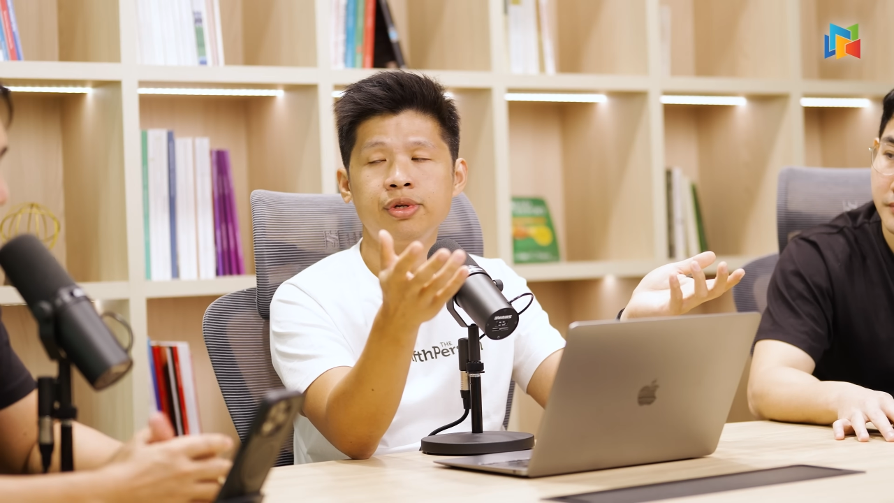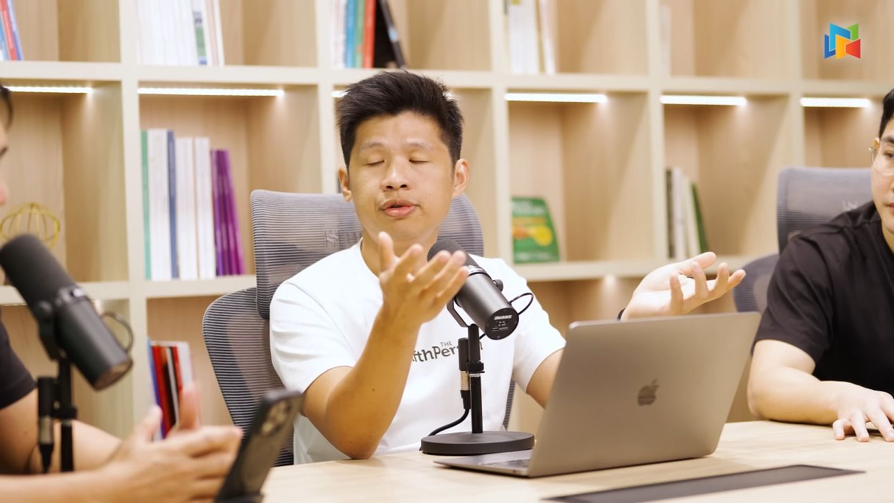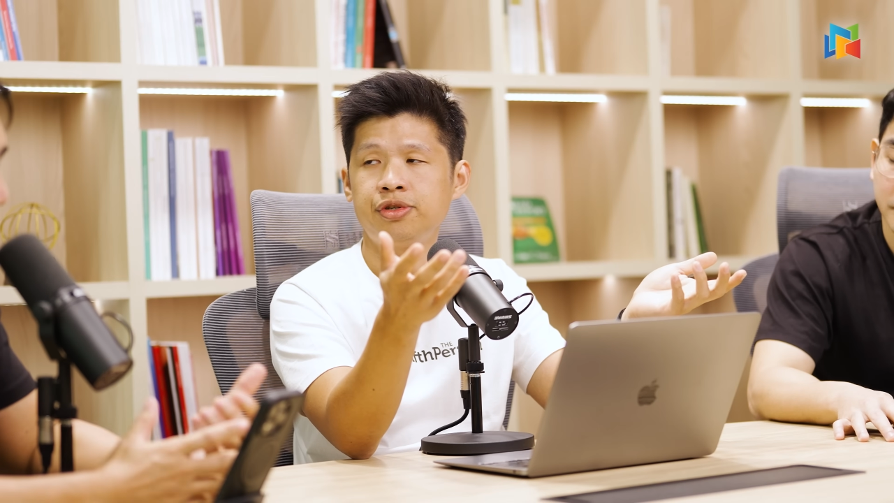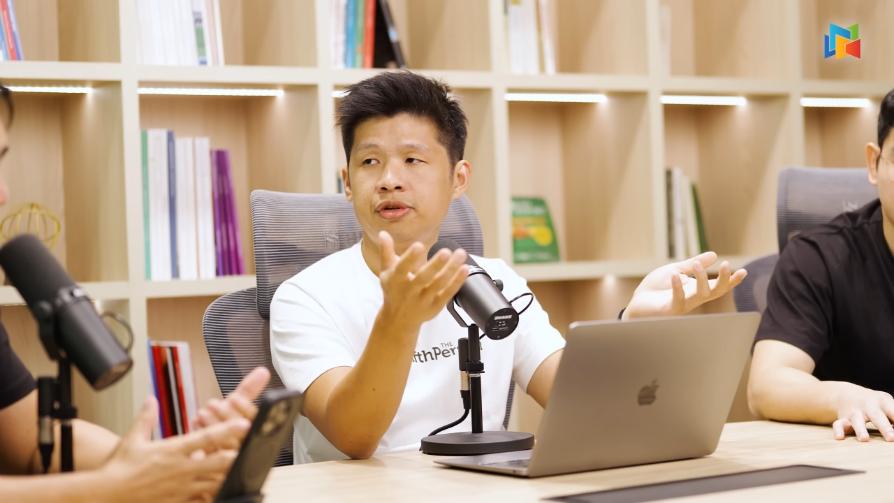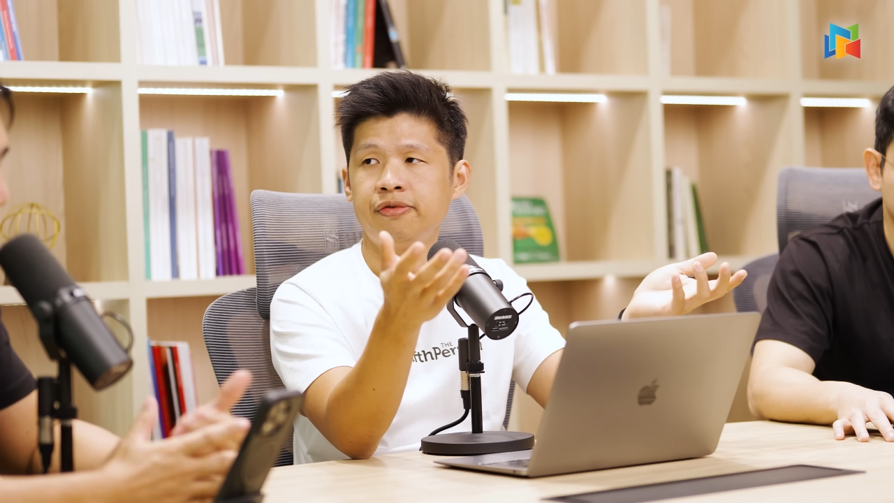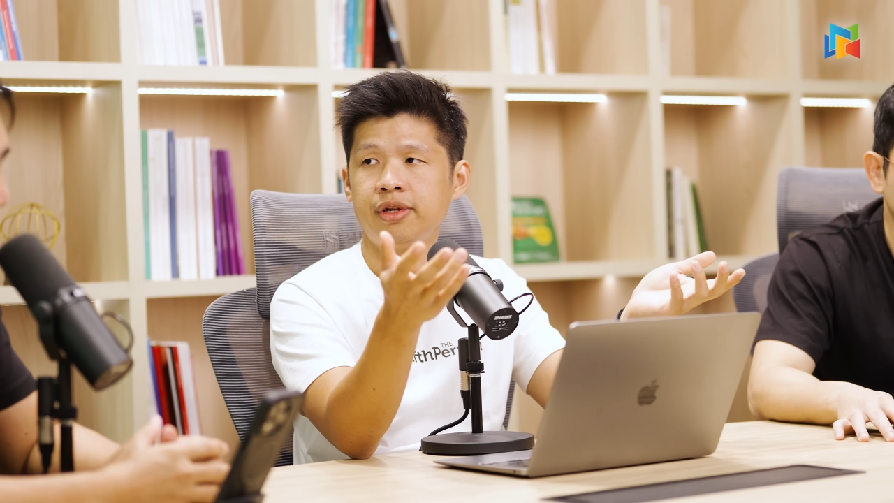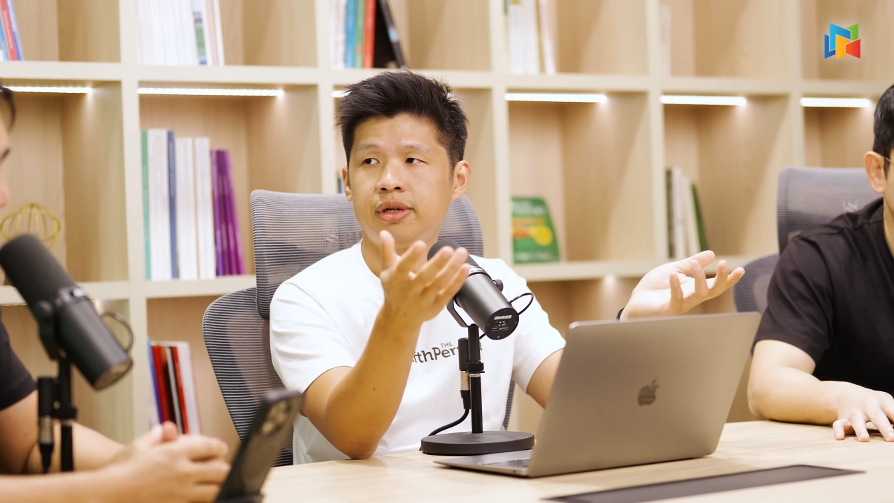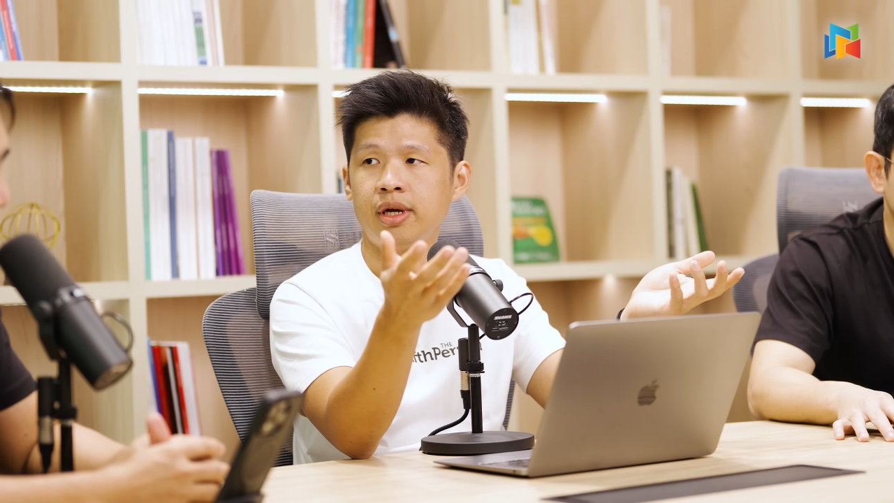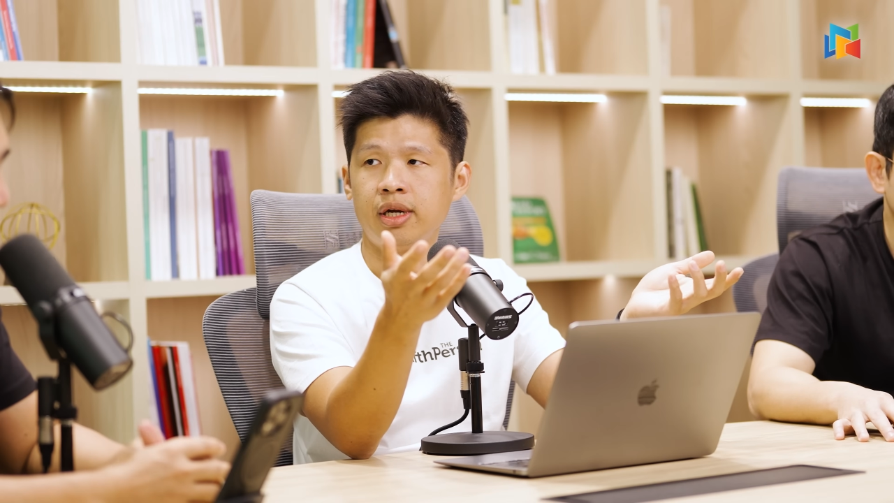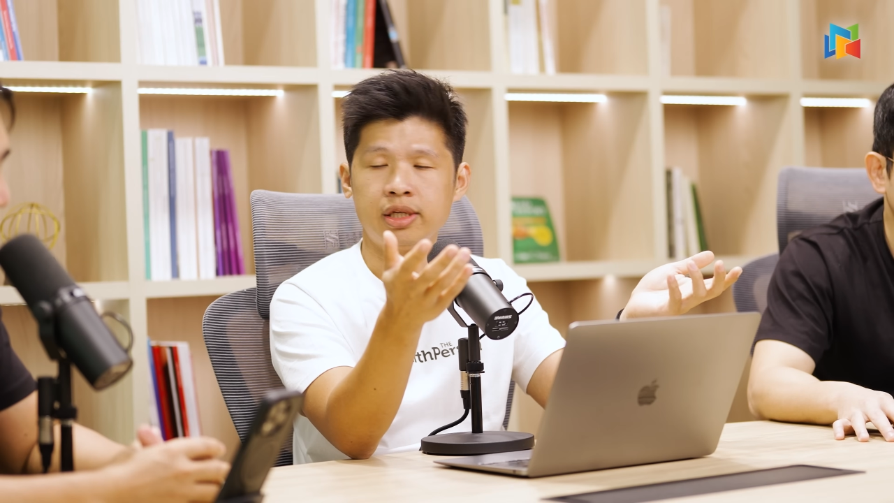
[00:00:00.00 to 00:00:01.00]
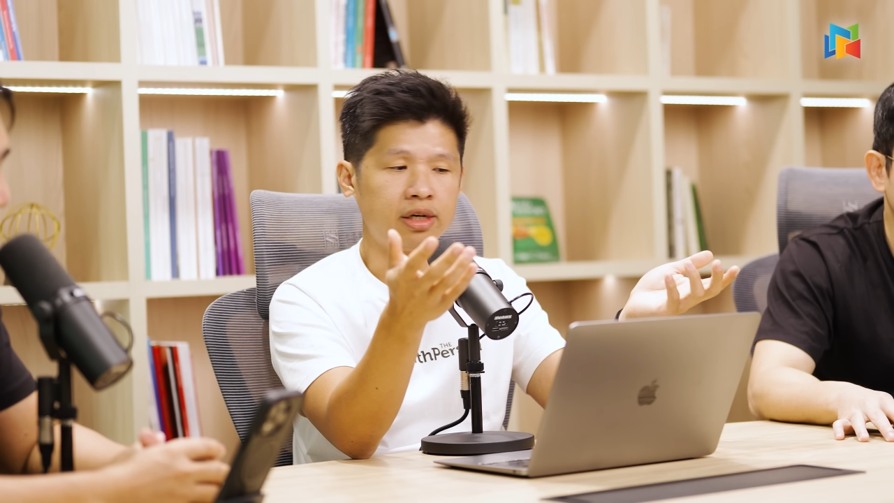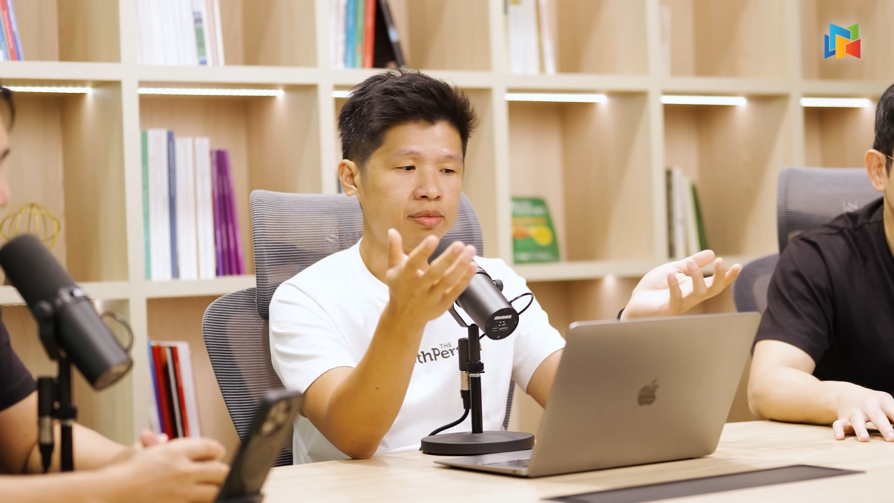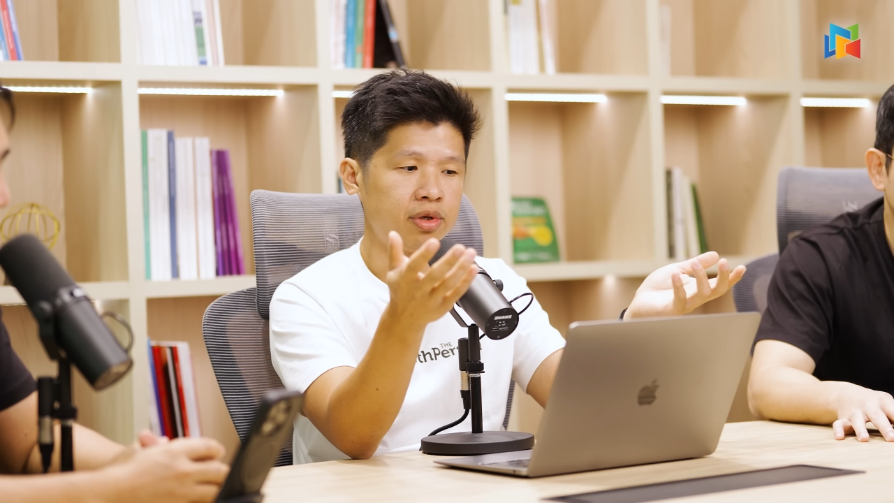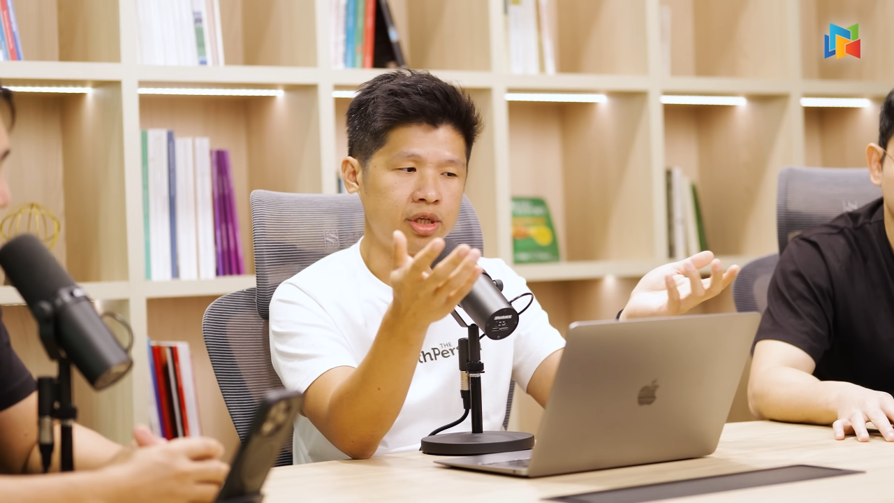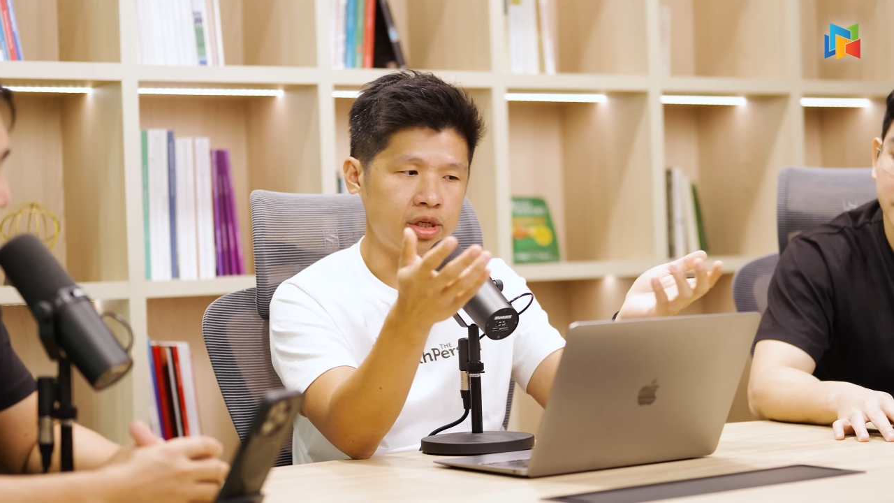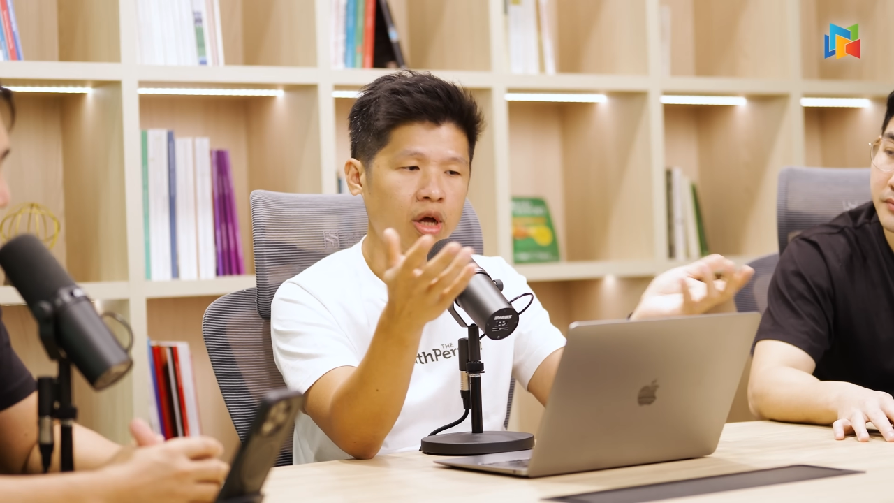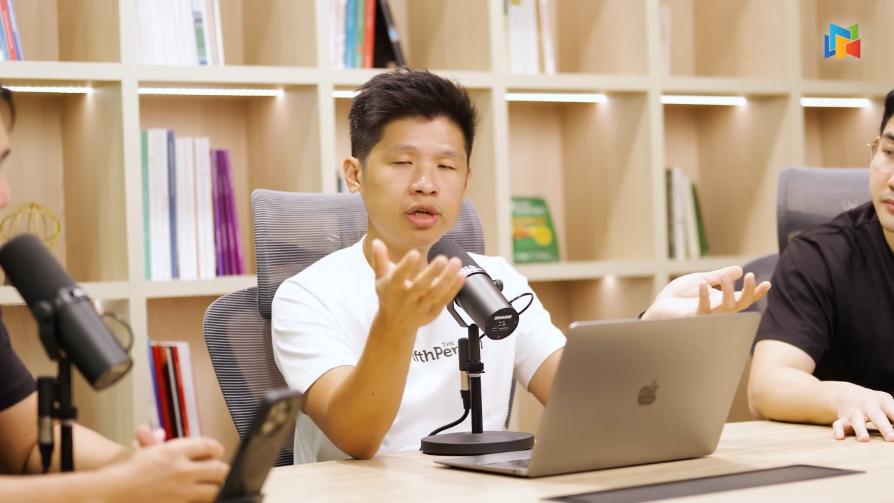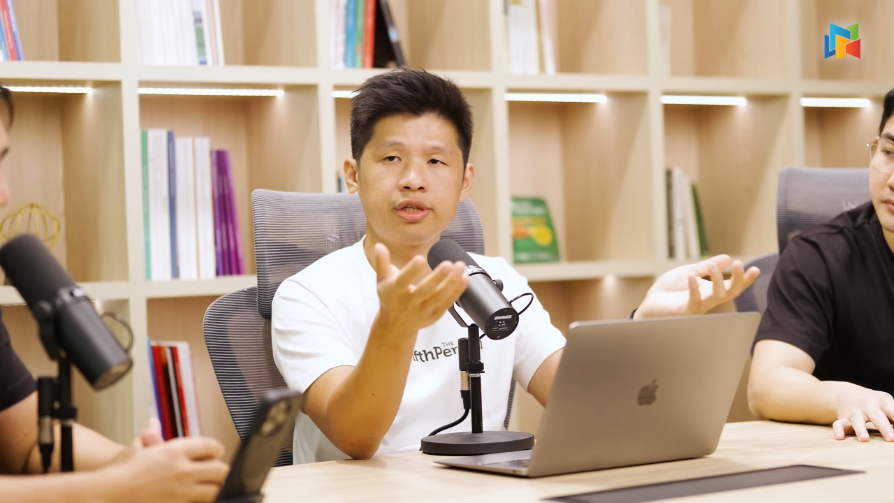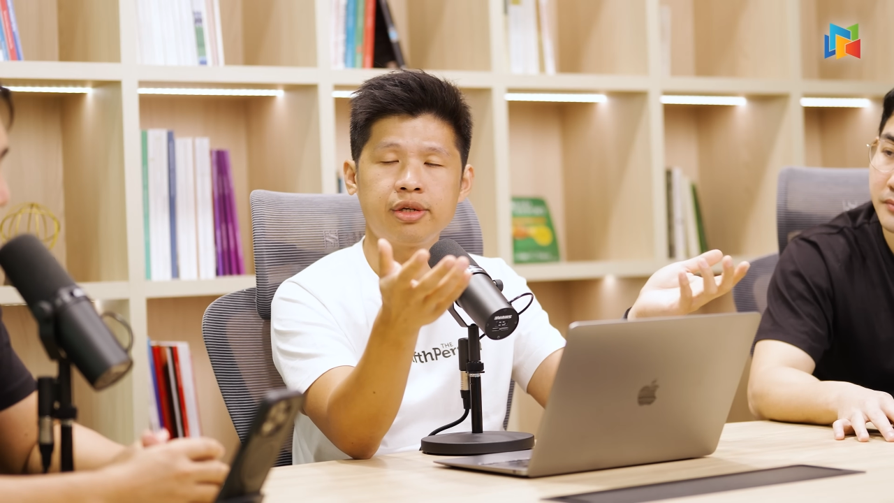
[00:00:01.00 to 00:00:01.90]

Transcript: to retrieve it. Yeah, it's lost.